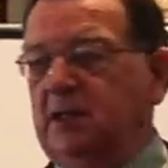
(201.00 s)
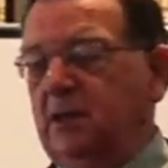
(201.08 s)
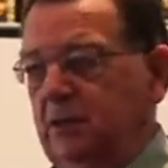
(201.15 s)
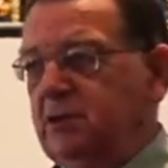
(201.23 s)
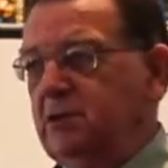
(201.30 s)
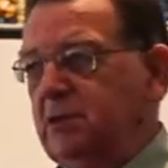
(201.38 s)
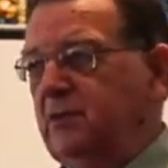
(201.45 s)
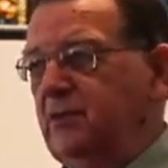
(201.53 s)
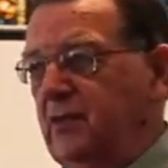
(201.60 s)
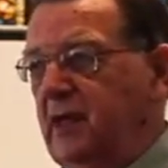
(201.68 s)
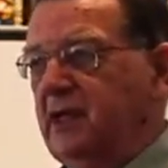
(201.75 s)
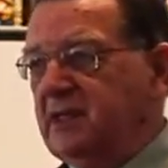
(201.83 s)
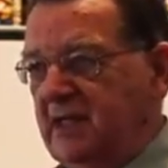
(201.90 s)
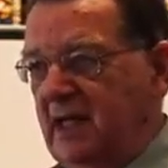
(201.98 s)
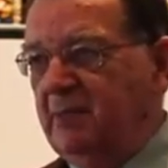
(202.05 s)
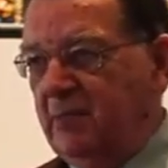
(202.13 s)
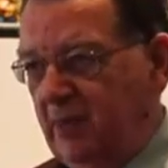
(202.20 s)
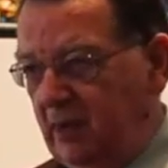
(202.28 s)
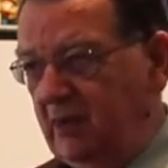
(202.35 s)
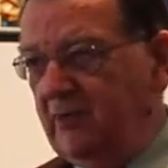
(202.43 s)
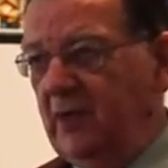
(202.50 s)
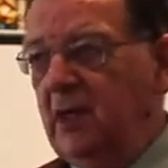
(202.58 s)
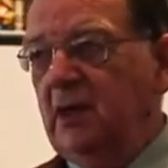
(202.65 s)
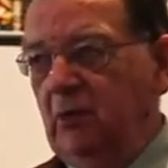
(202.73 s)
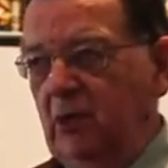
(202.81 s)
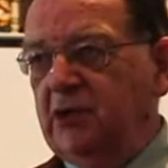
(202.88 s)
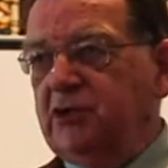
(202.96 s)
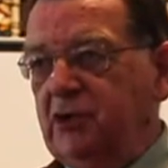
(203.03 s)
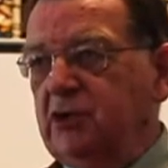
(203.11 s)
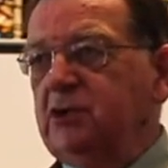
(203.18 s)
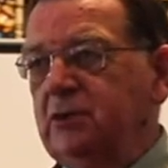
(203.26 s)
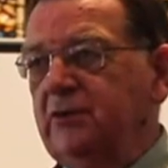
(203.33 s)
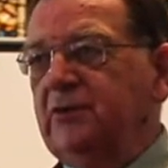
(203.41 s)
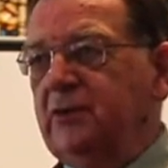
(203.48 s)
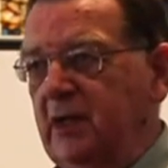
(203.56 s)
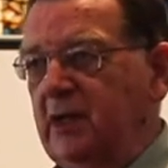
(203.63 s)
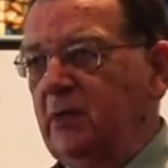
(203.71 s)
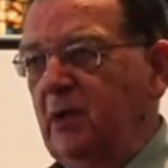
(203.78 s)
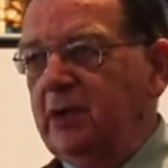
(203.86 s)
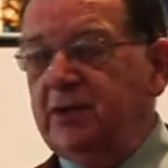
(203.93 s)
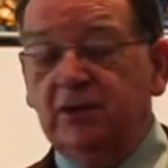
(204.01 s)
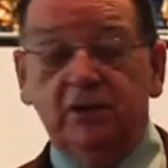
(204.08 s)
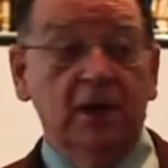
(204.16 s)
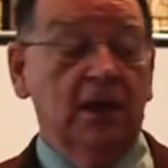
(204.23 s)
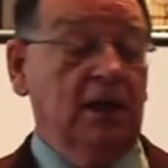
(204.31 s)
sort of example of what you can do if you really want to.